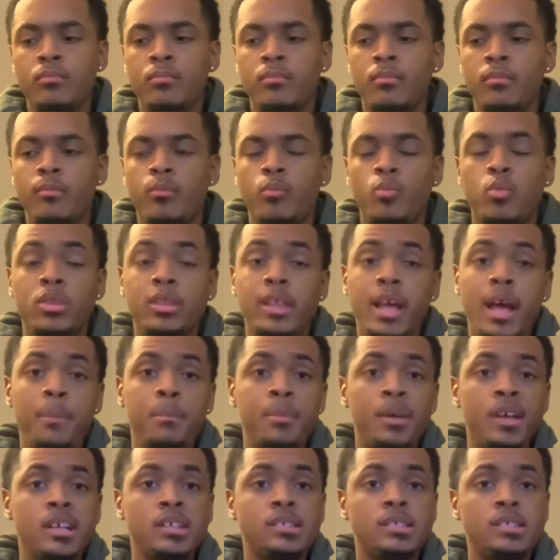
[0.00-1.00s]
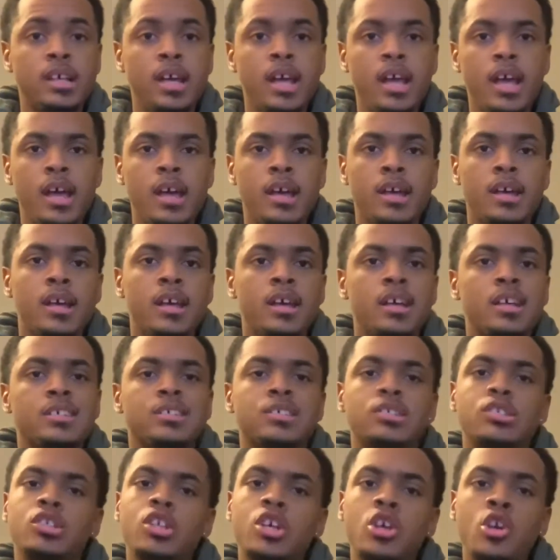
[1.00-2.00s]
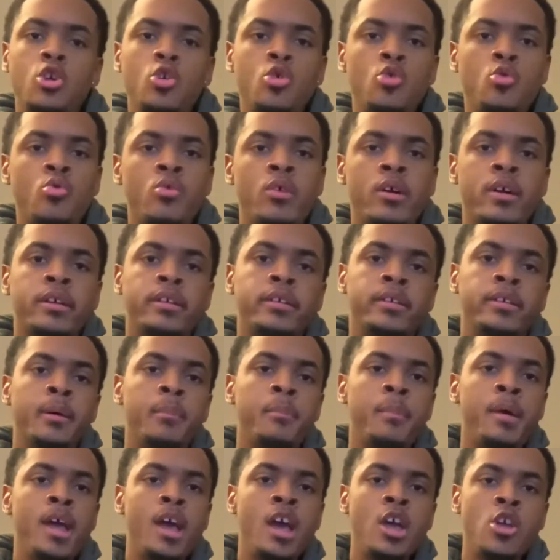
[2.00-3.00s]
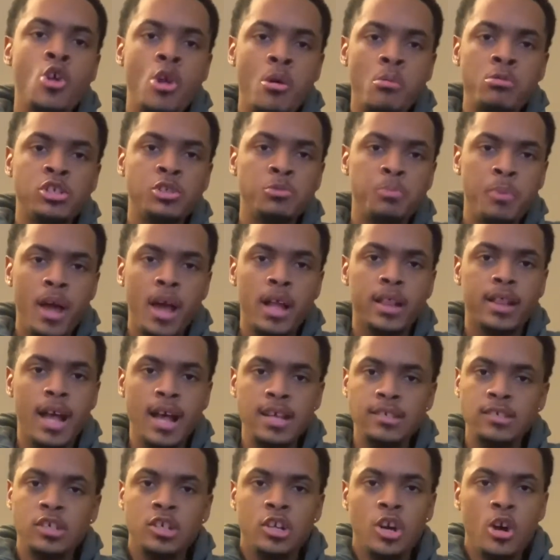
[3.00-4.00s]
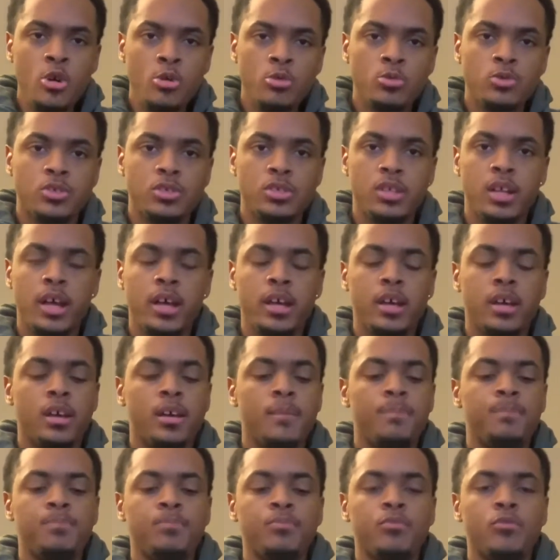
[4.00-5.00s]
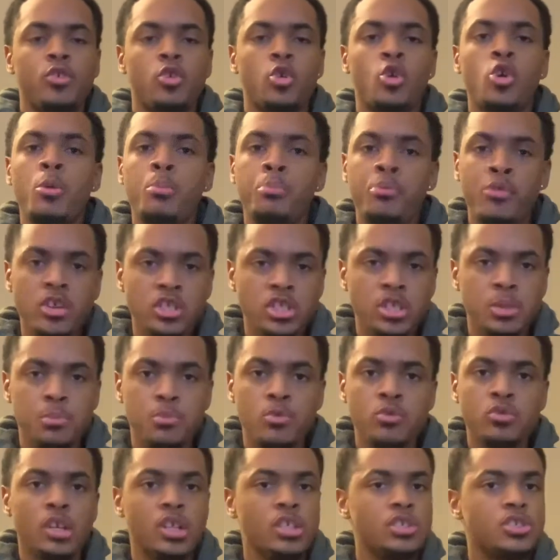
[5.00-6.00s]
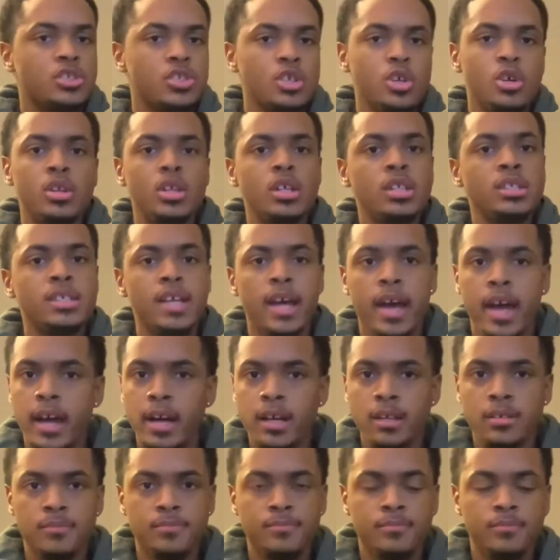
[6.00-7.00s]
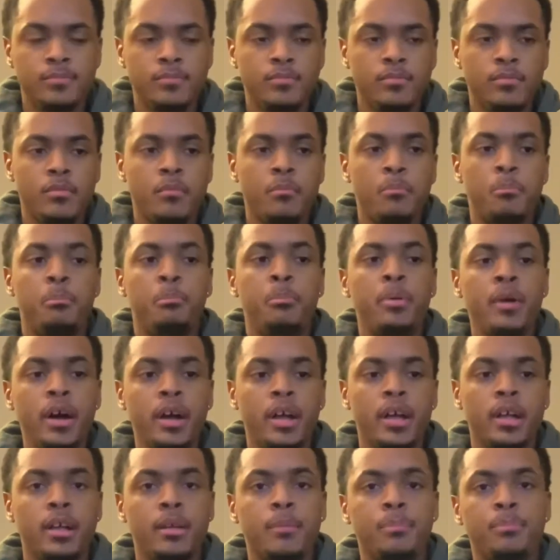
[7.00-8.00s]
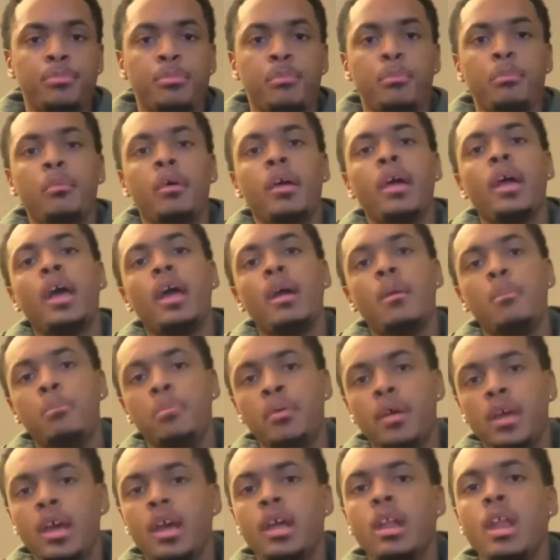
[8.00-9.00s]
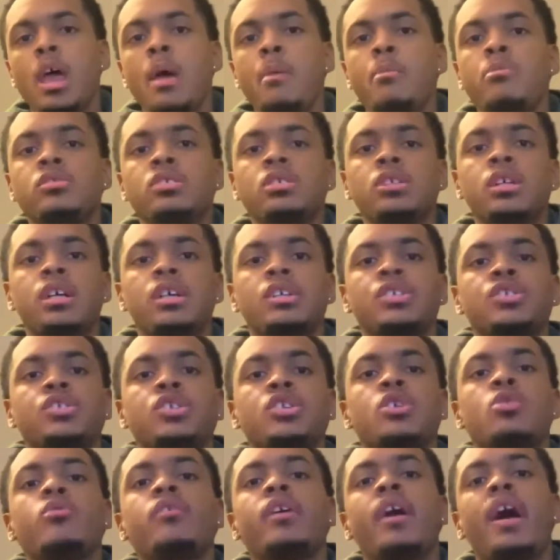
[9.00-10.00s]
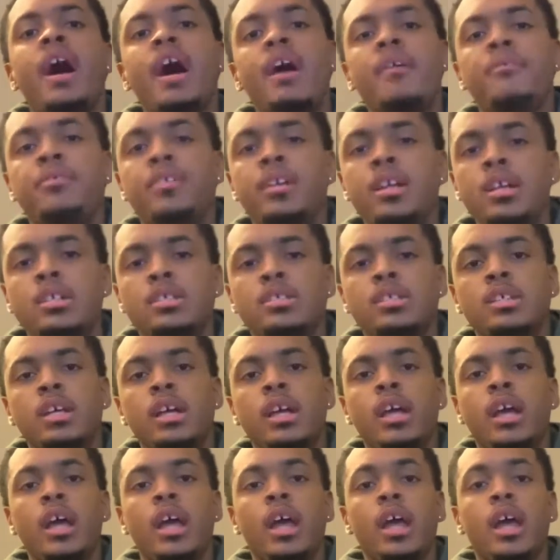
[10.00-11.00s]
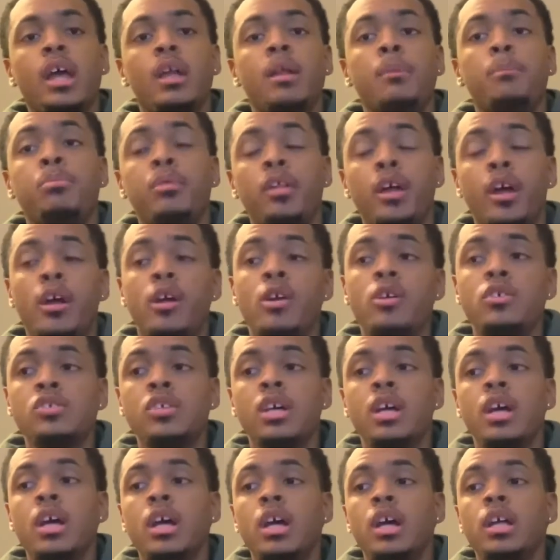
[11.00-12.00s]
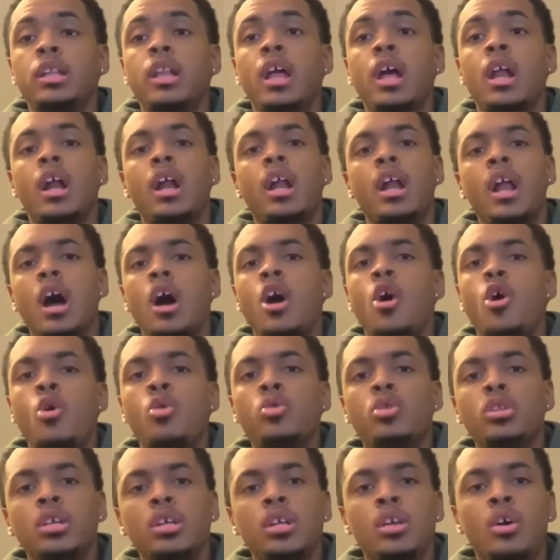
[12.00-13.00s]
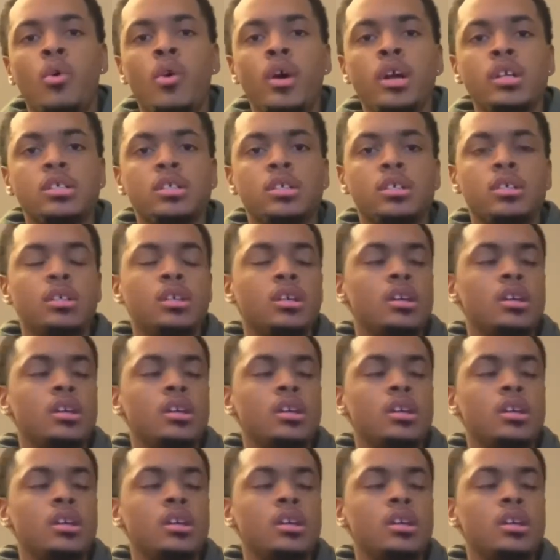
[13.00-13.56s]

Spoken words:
with that being said, still demand your respect as a coach. Like, your principles are still intact, but being able to instill confidence in players that are not only going to